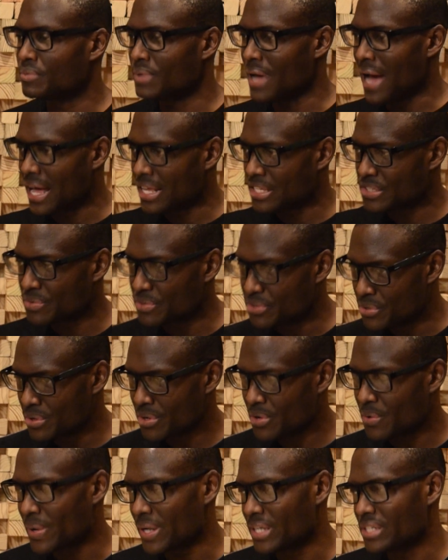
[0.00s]
answering
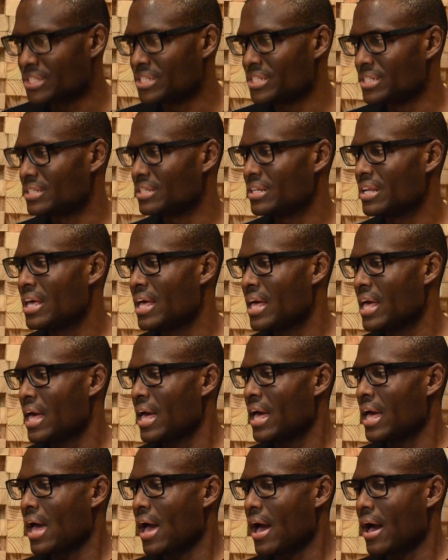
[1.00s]
your question,
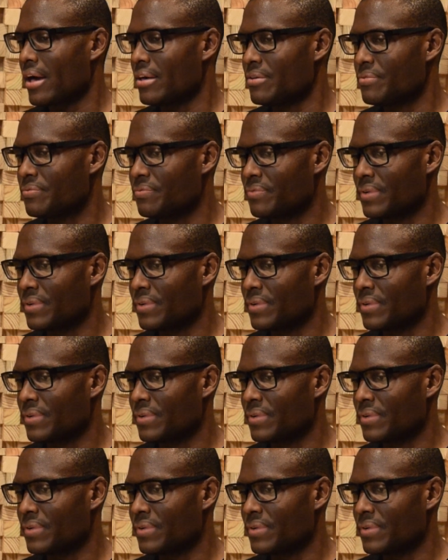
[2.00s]
I